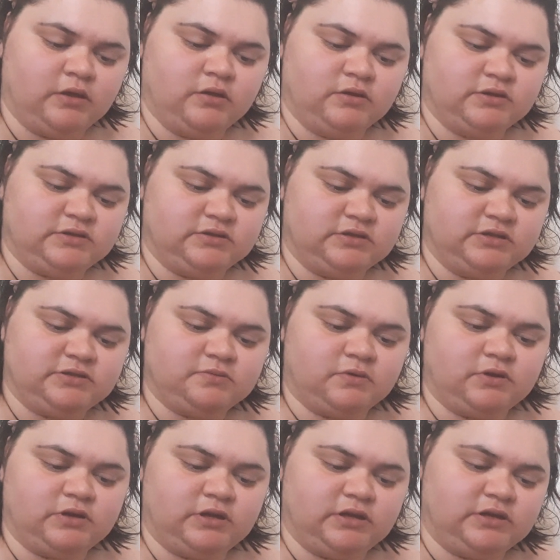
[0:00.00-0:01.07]
So this
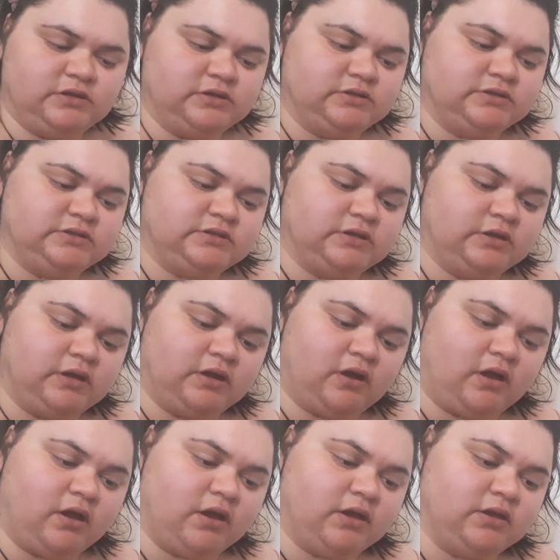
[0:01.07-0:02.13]
one is, I
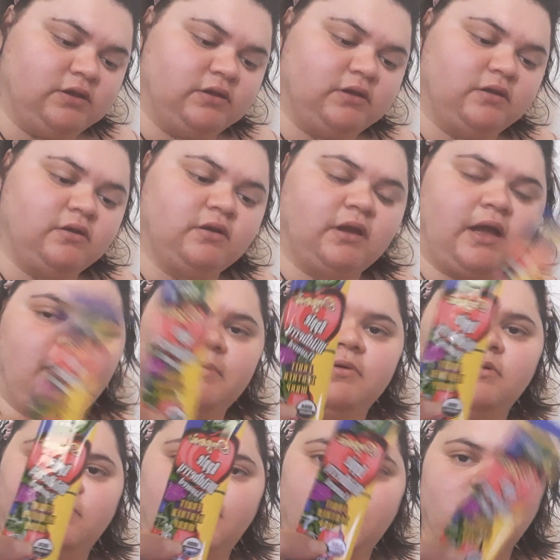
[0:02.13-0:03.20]
got
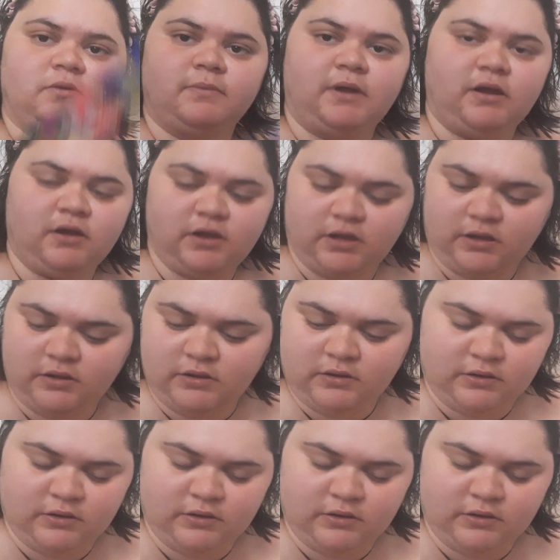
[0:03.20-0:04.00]
apple wild berry.